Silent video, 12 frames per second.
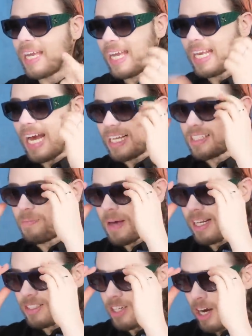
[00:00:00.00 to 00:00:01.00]
It has a
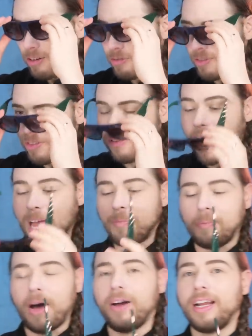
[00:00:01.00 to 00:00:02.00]
Benetton vibe
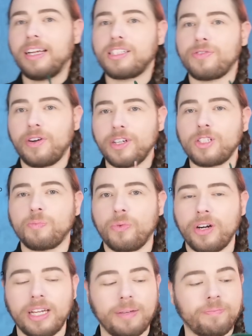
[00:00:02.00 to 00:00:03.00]
about it. It's very
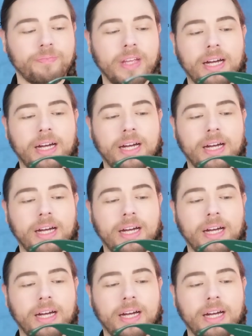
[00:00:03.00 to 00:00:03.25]
sporty,